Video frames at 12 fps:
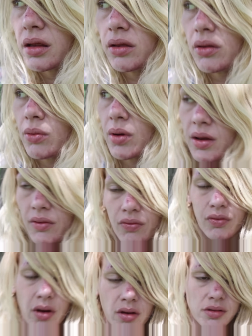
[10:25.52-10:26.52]
You Either way, it
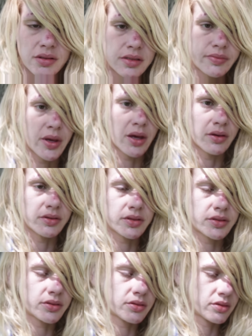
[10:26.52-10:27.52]
fucking
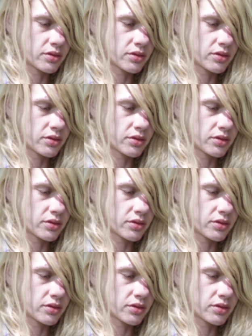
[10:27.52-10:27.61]
smells.